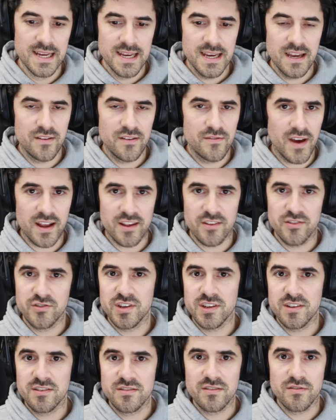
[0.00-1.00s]
In fact, it's
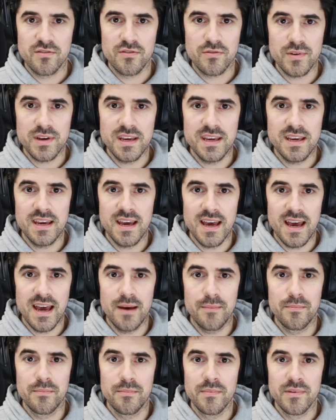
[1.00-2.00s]
just
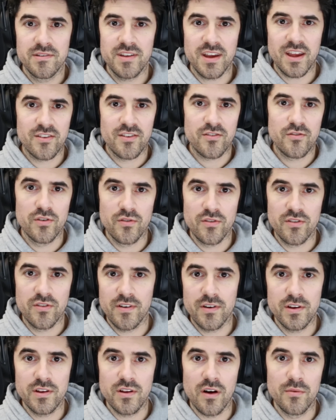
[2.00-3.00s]
3M6 screws,
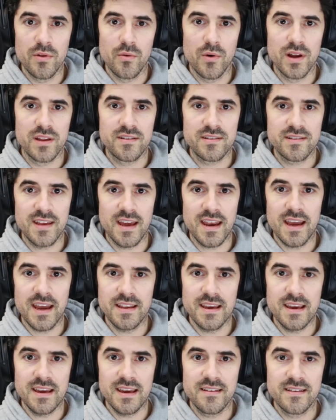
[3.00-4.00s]
very normal ones that I
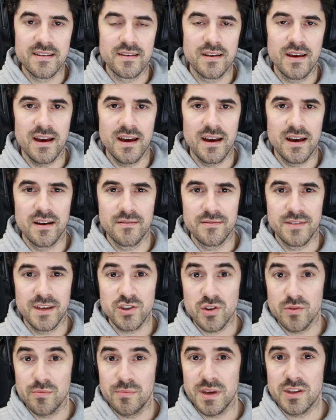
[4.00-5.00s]
need. That
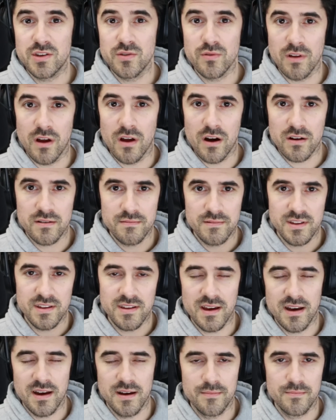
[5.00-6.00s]
shouldn't be too long,
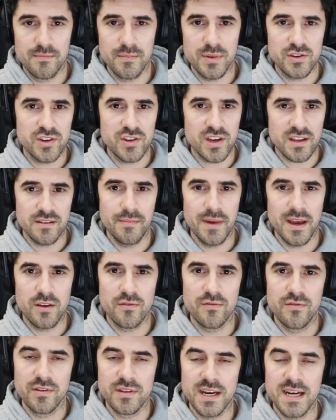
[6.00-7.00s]
but check the
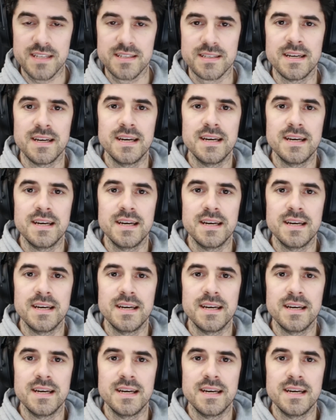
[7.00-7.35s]
manual for that.